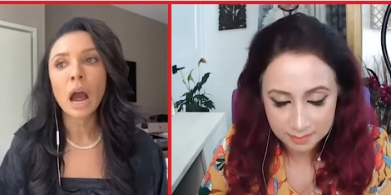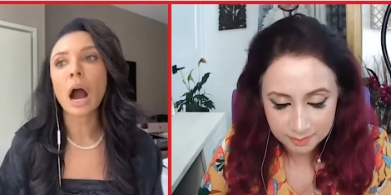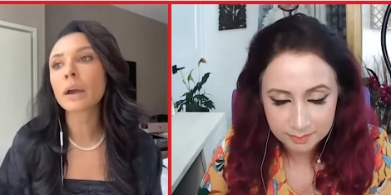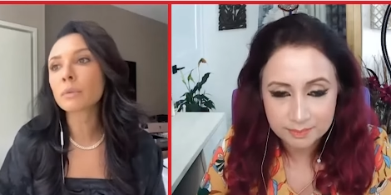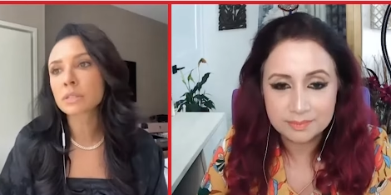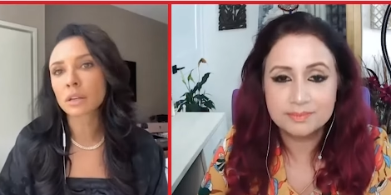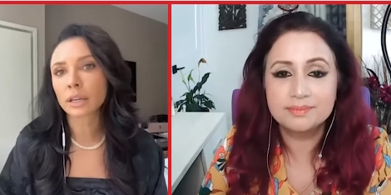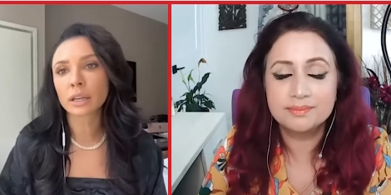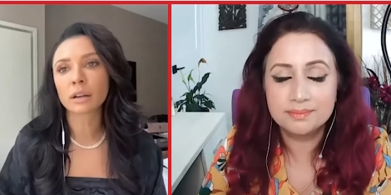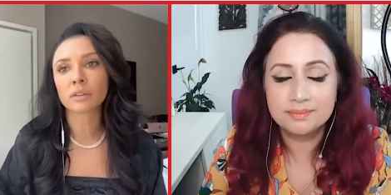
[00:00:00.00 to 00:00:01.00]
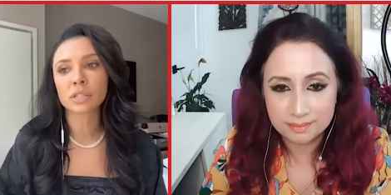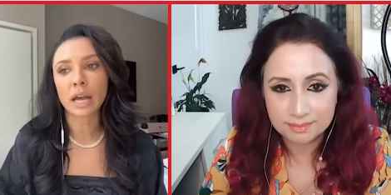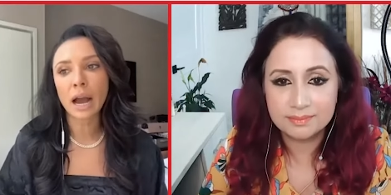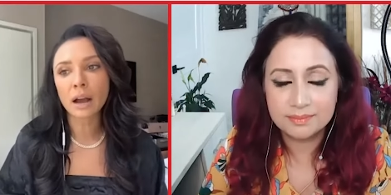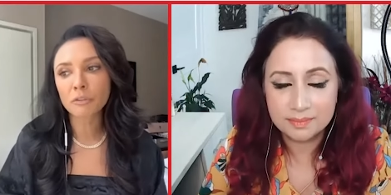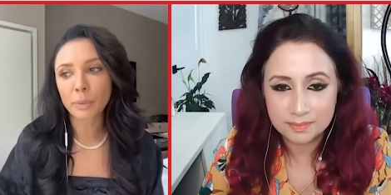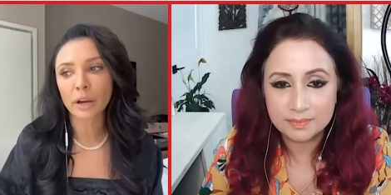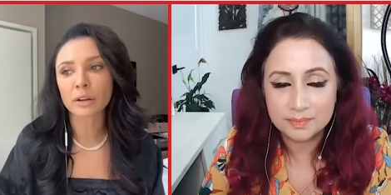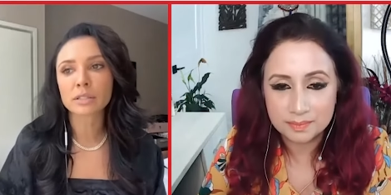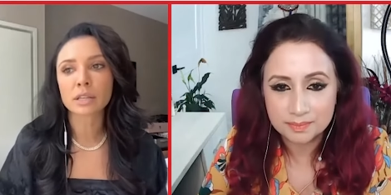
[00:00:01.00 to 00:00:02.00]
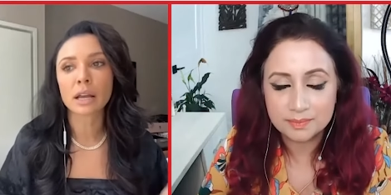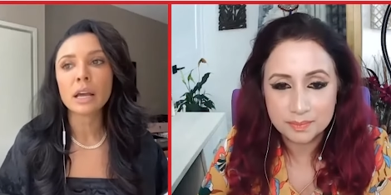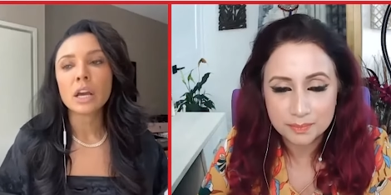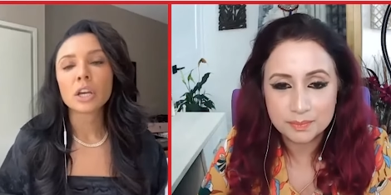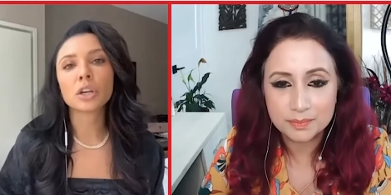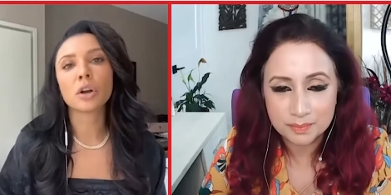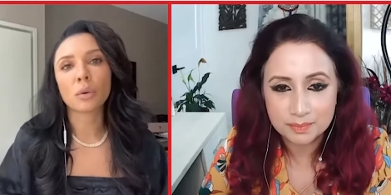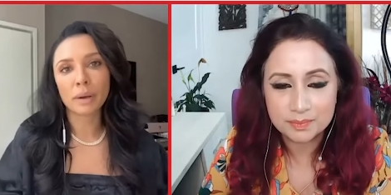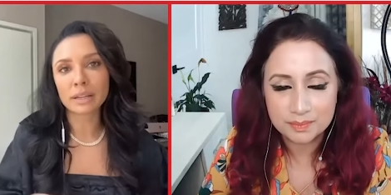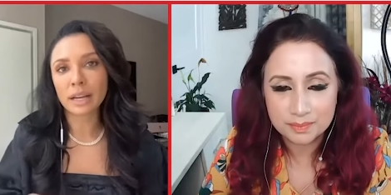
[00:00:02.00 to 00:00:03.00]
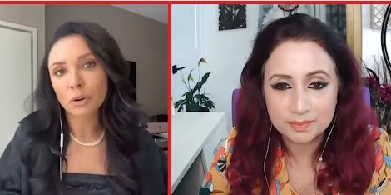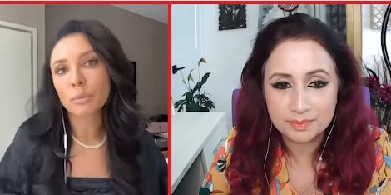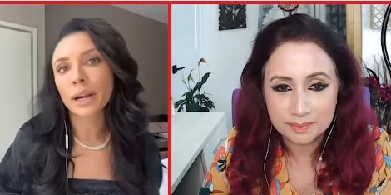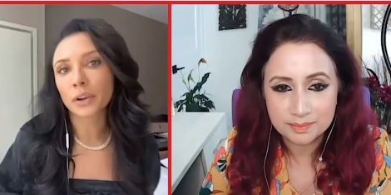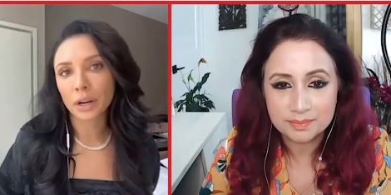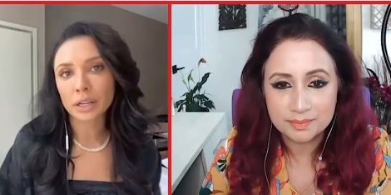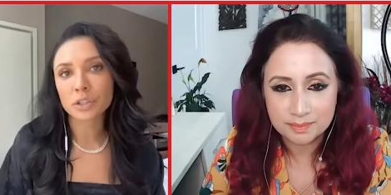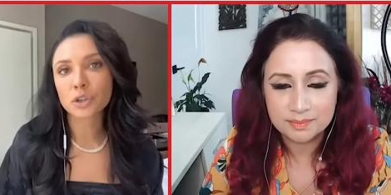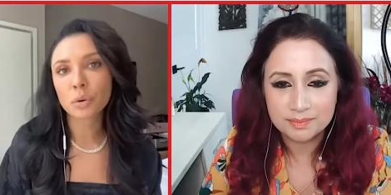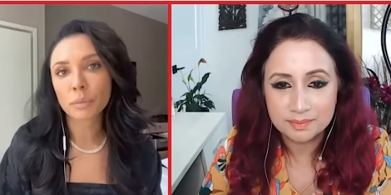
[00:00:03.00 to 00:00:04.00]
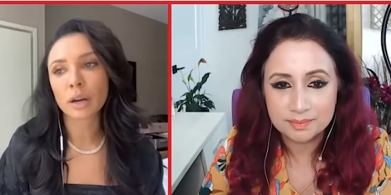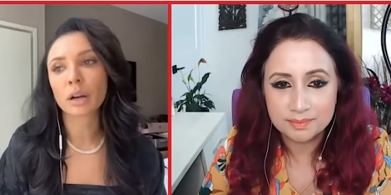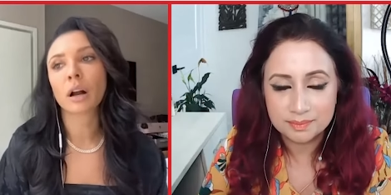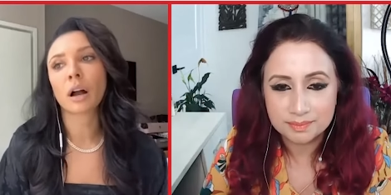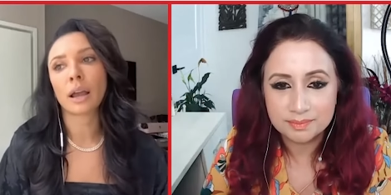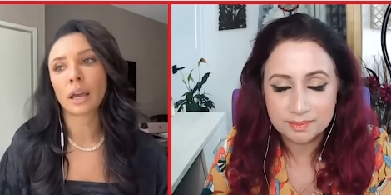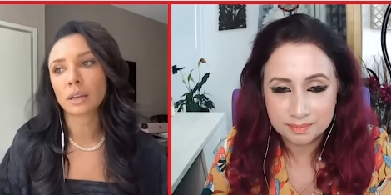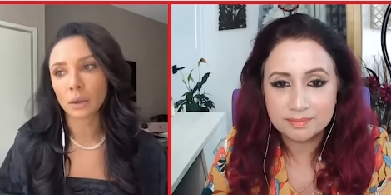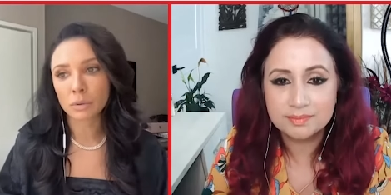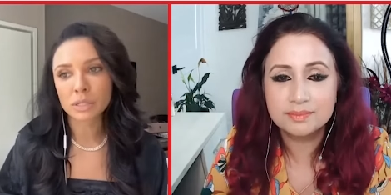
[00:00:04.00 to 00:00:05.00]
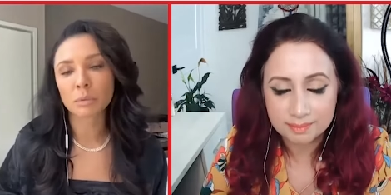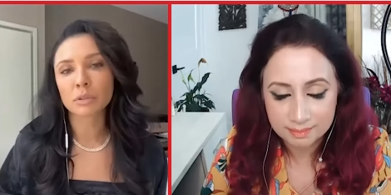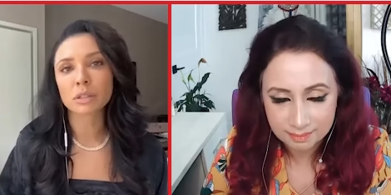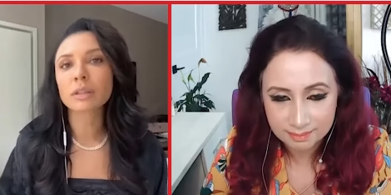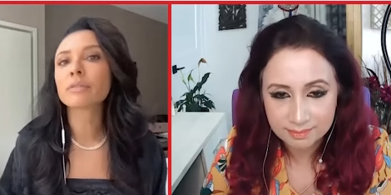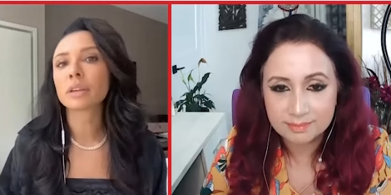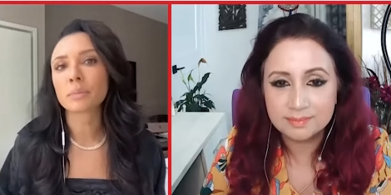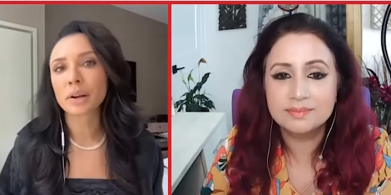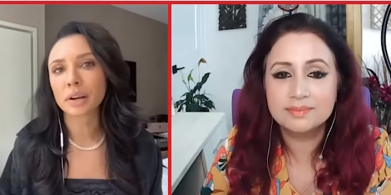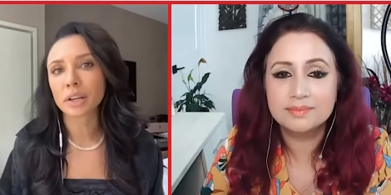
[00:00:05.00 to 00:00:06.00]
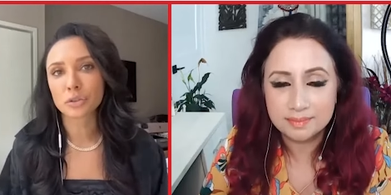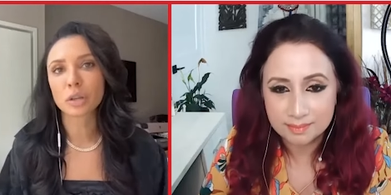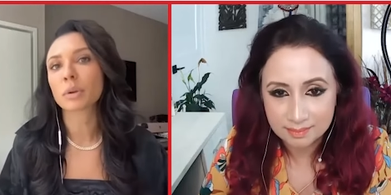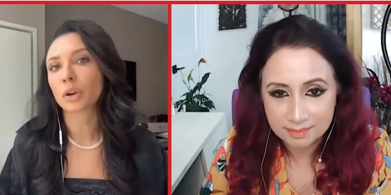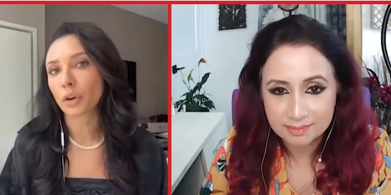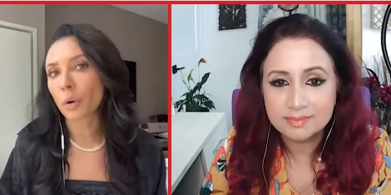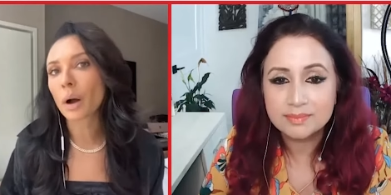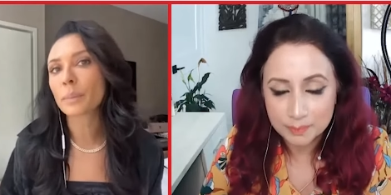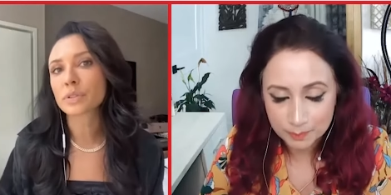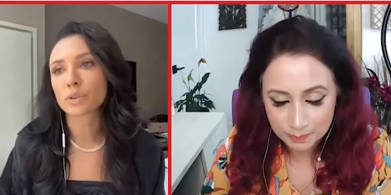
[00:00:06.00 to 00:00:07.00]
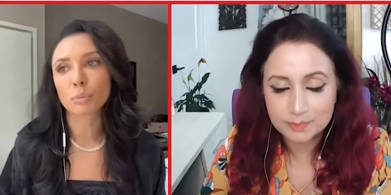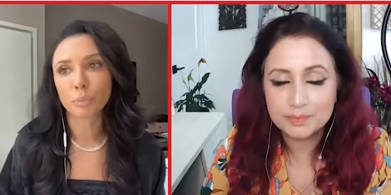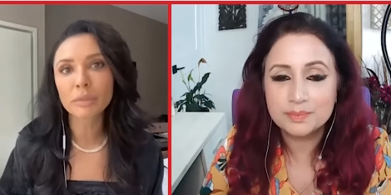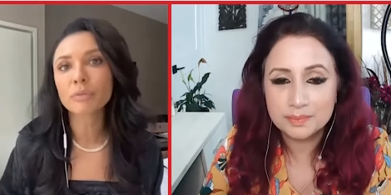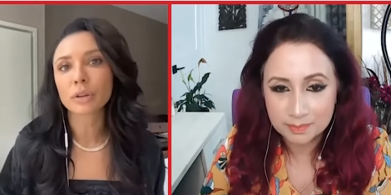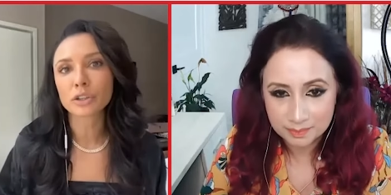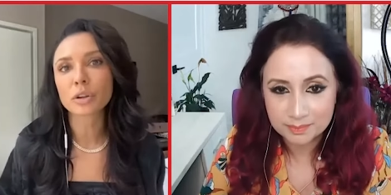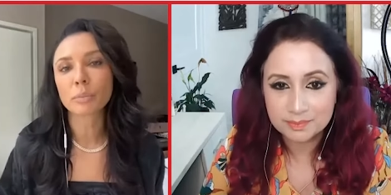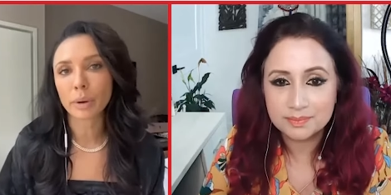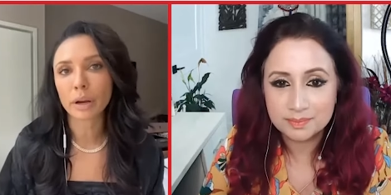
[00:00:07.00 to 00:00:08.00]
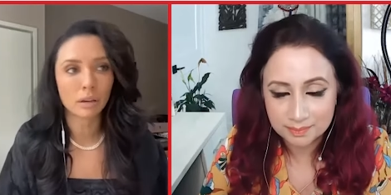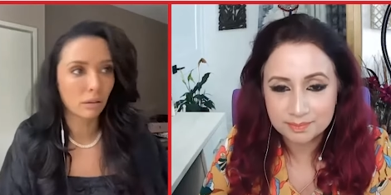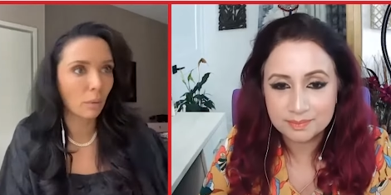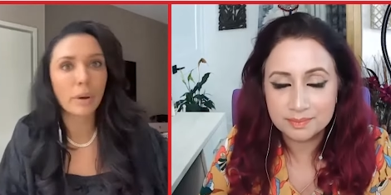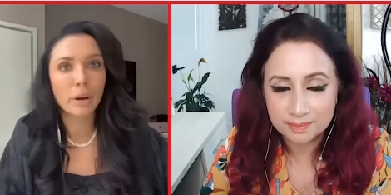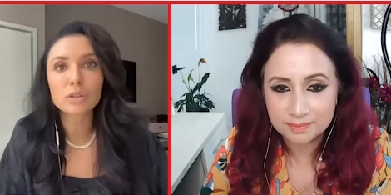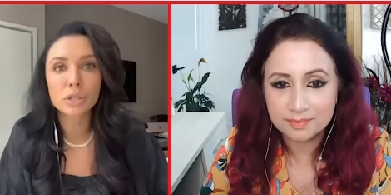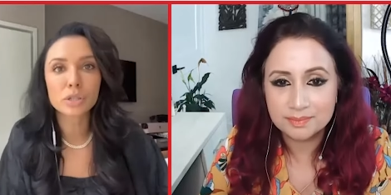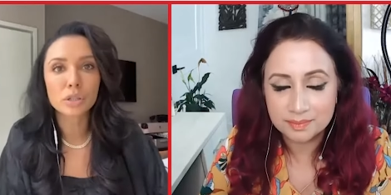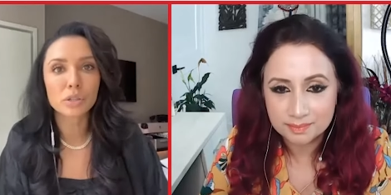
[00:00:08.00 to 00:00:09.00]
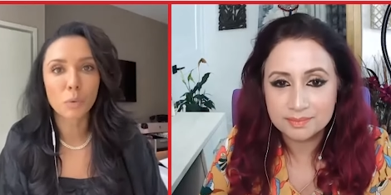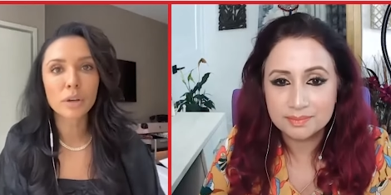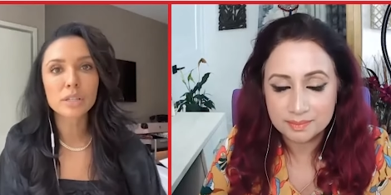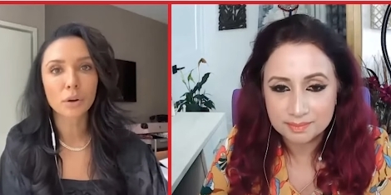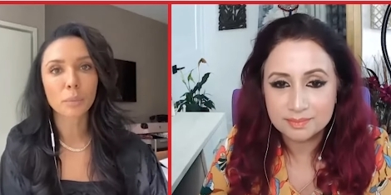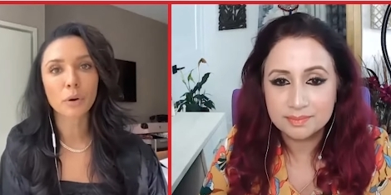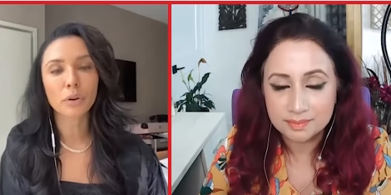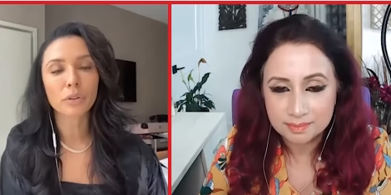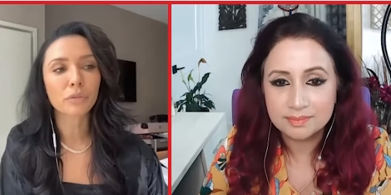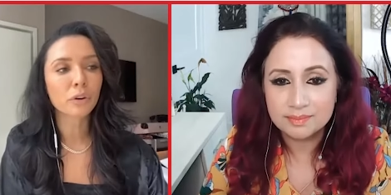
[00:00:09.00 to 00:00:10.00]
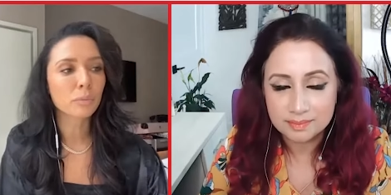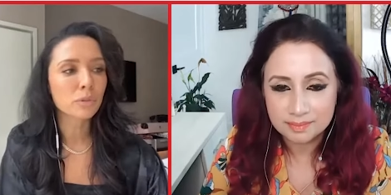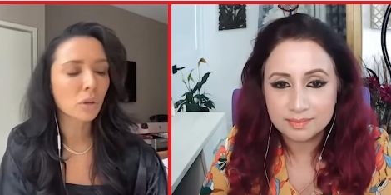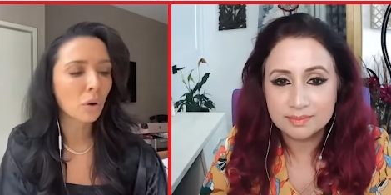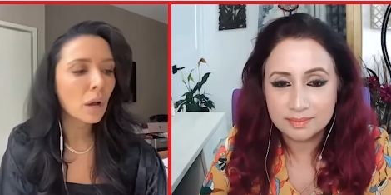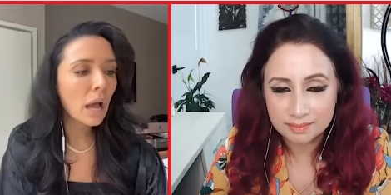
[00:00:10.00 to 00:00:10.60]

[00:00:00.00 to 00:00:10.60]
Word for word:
Speaker 1: I was lucky mm-hmm. enough to mm-hmm. have parents that, you know, my dad who migrated to America and I was able to live the American dream and grow up so privileged compare in comparison to these boys that are part of the film. So